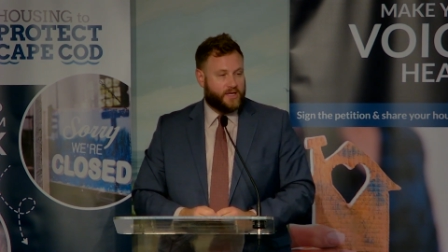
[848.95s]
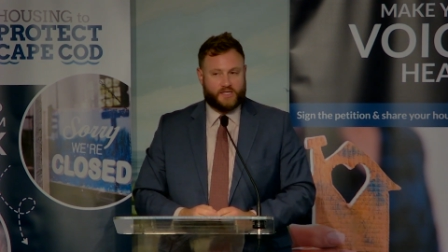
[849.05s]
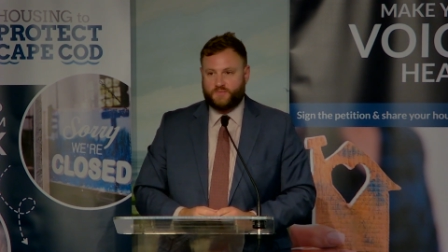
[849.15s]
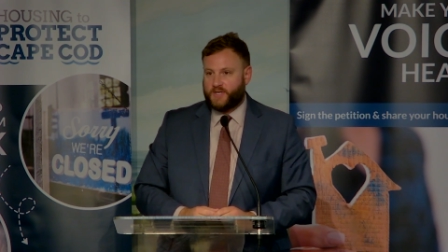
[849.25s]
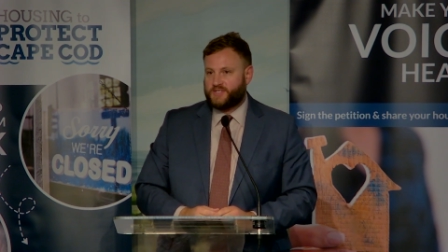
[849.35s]
and
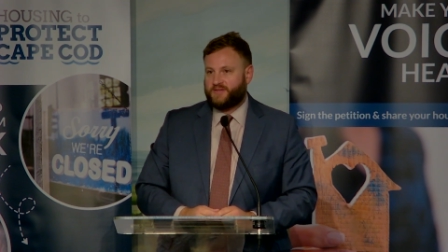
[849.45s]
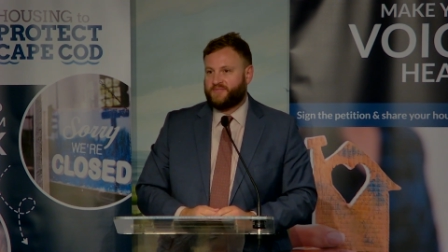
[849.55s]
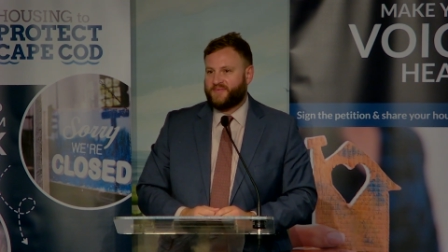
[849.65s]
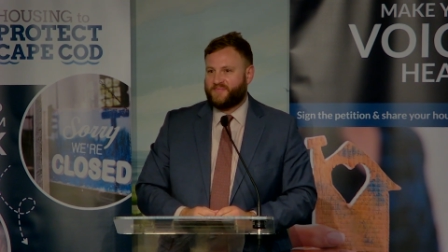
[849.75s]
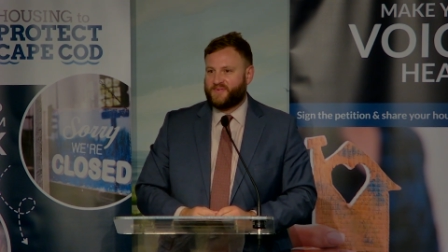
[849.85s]
especially
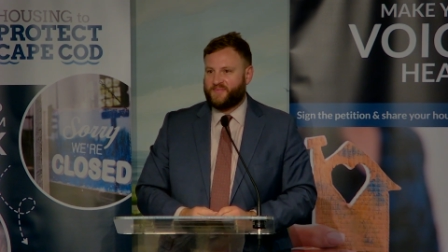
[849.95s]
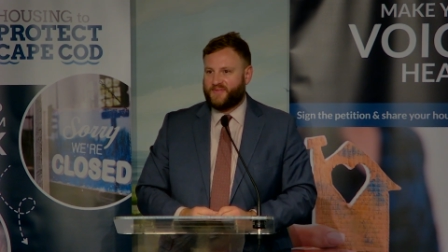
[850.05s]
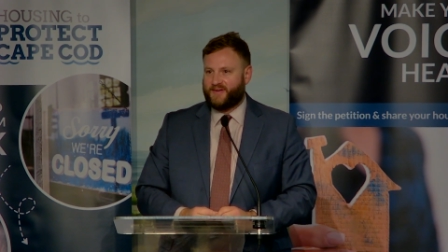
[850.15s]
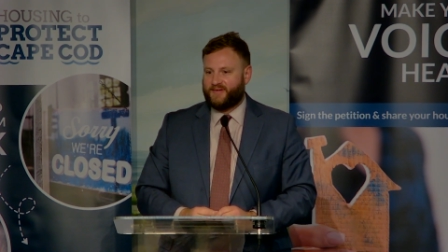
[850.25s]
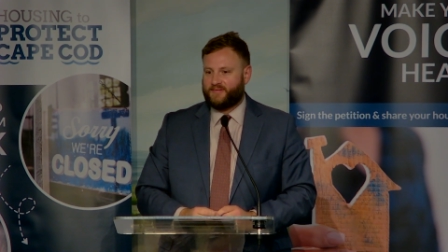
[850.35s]
from
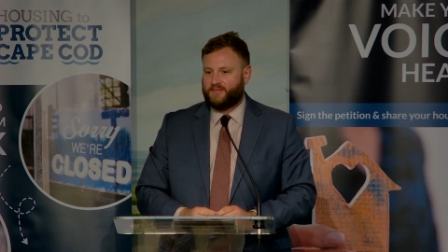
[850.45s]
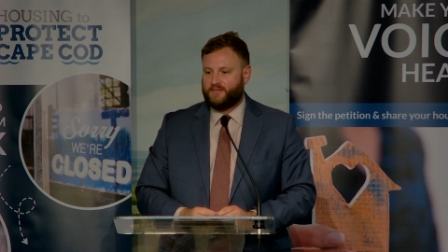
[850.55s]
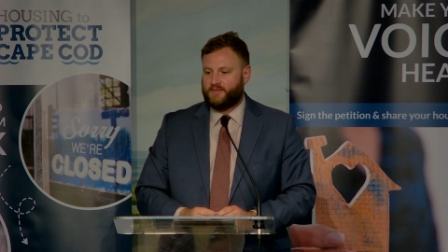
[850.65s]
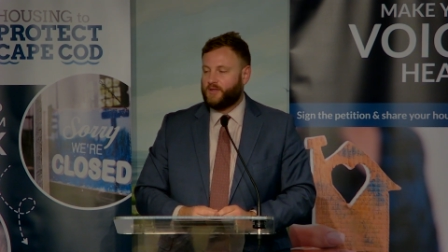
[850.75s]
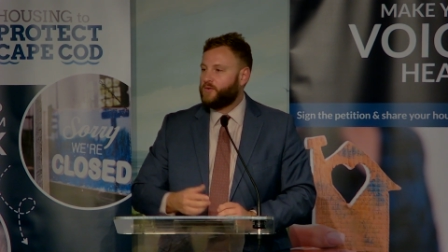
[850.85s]
the
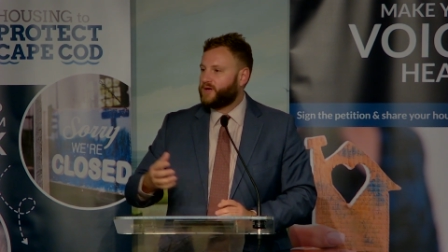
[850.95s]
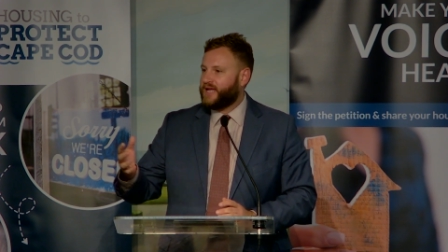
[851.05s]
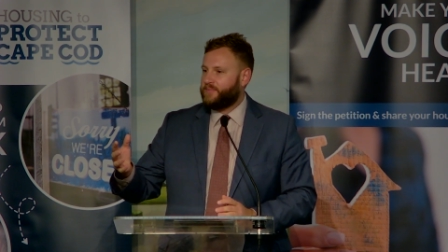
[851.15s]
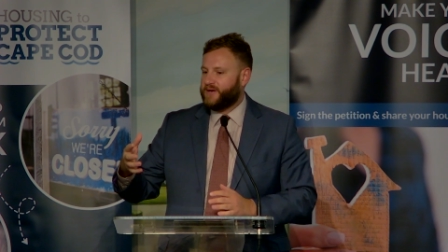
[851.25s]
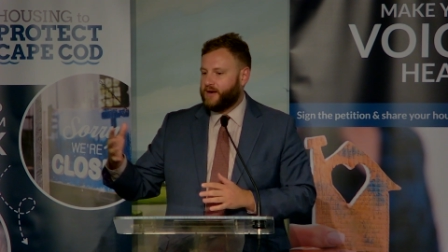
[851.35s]
Lower
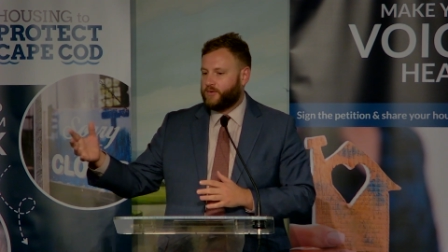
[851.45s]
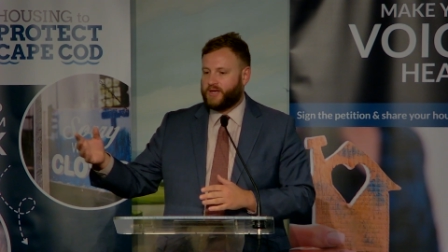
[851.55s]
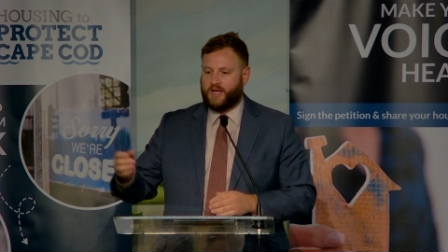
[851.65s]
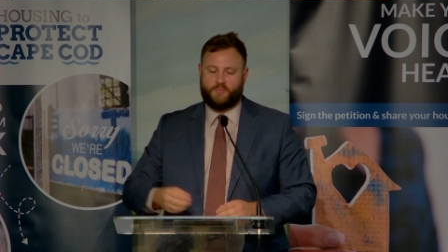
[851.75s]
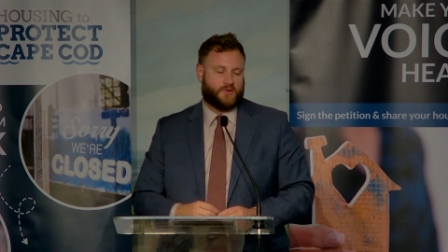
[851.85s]
Cape and Outer
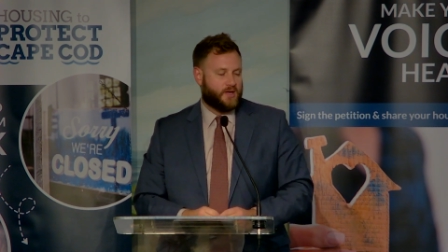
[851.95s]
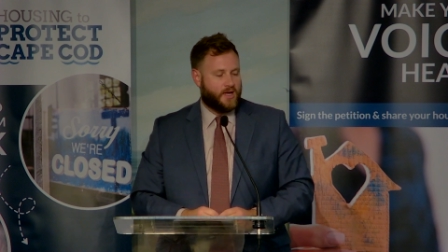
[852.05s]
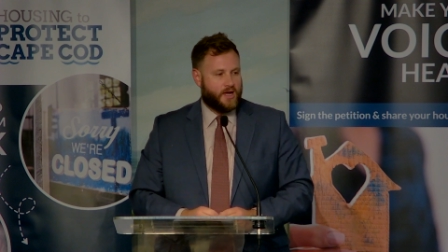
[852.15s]
Cape,